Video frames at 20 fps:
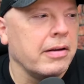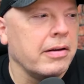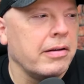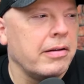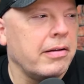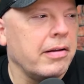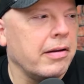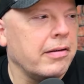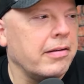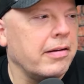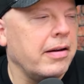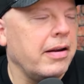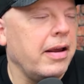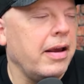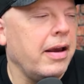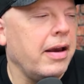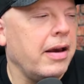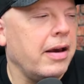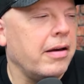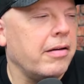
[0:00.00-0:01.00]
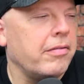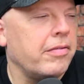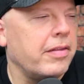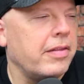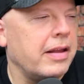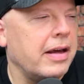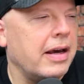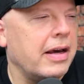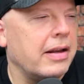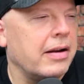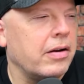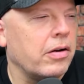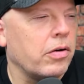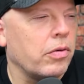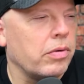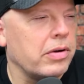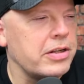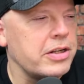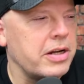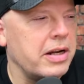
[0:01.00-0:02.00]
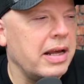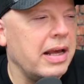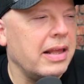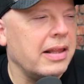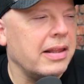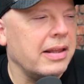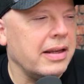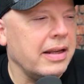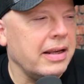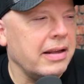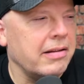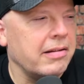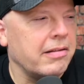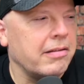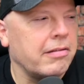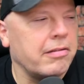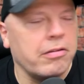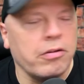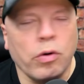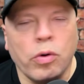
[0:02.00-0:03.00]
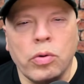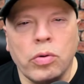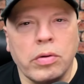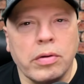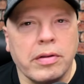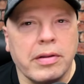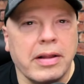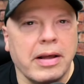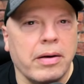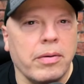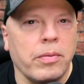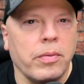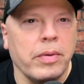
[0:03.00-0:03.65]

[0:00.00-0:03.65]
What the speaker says: doesn't have that originality and soul that